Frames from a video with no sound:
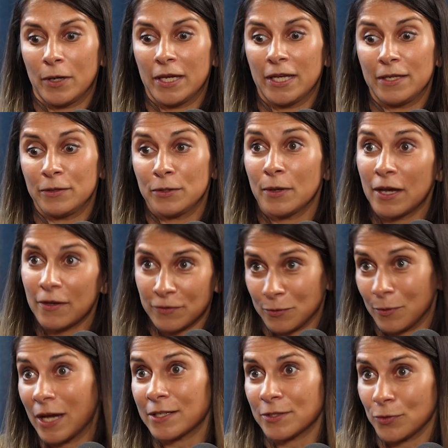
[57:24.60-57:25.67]
way, you have
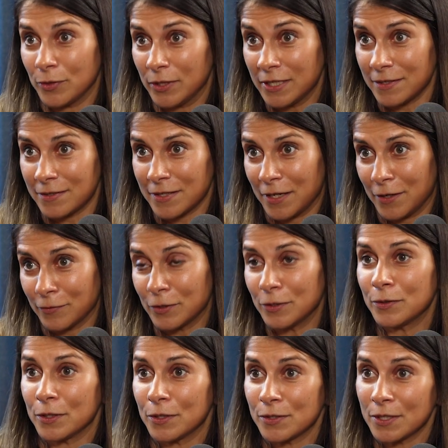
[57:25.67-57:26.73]
to act on it to have
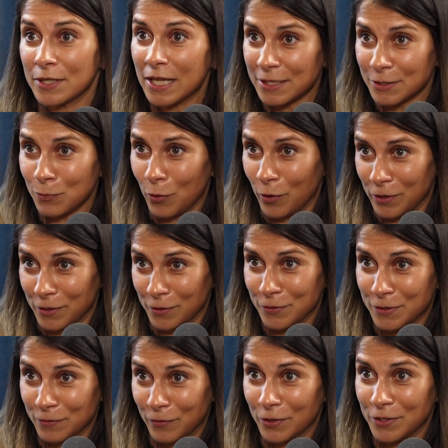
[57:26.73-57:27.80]
glucose, and that's why
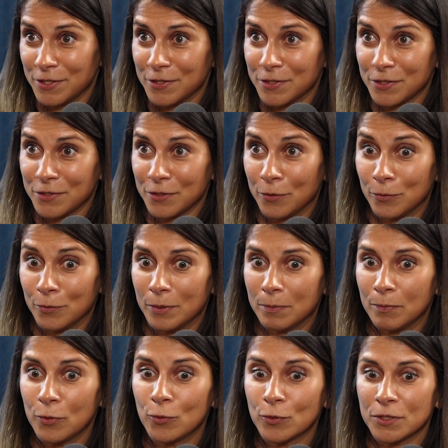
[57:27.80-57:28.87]
those devices are so
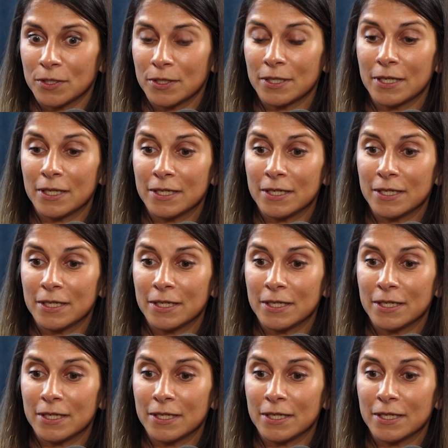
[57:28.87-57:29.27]
important.